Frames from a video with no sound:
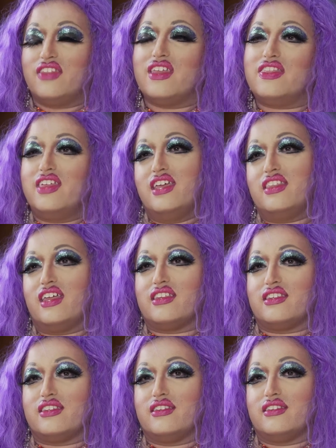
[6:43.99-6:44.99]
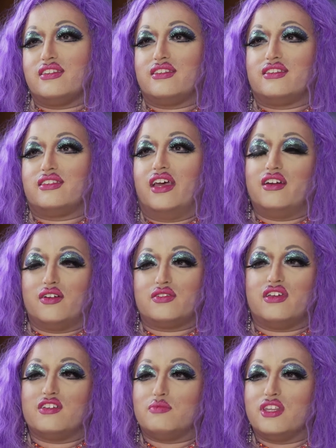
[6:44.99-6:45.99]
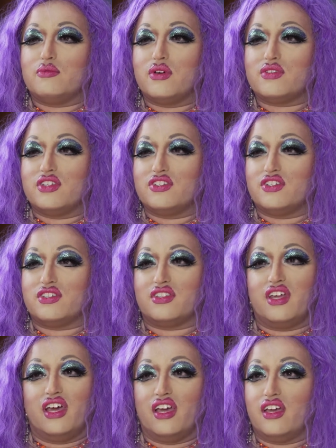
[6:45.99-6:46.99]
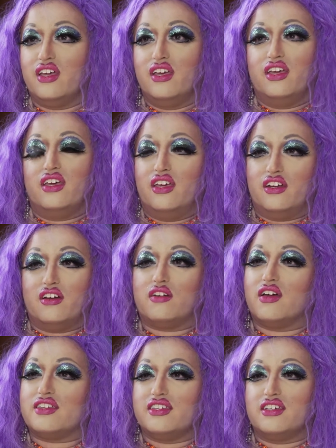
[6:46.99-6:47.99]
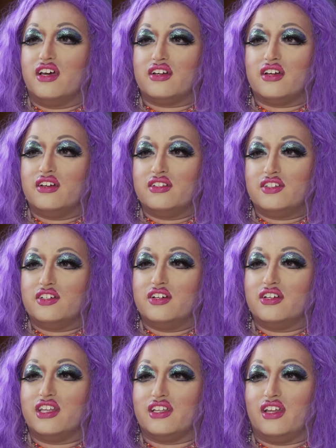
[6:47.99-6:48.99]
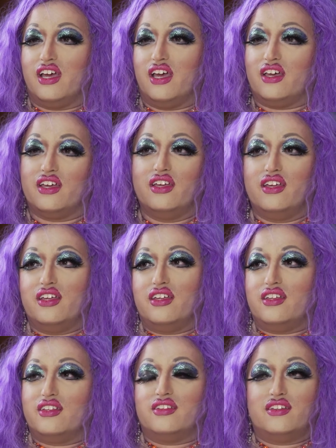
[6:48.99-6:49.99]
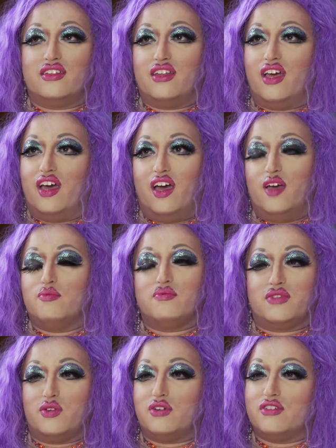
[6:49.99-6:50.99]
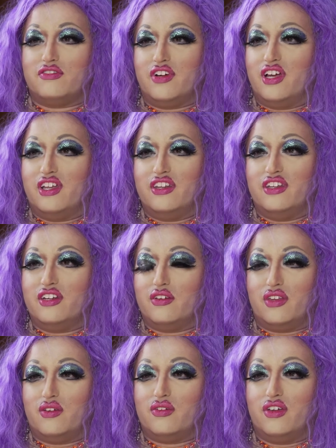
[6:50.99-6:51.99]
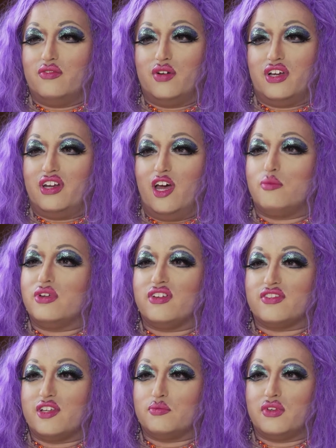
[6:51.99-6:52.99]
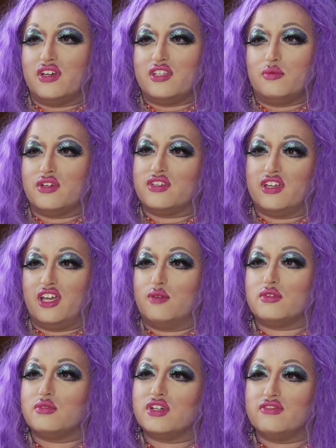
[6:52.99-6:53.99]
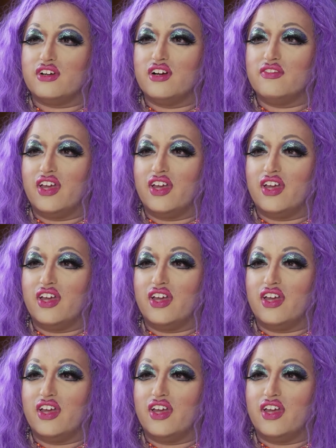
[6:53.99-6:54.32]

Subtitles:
And the thing that I don't know, scares me the most is just like in our crazy gun culture that like I'm sort of afraid, you know, that of what could happen if some crazy person came to one of our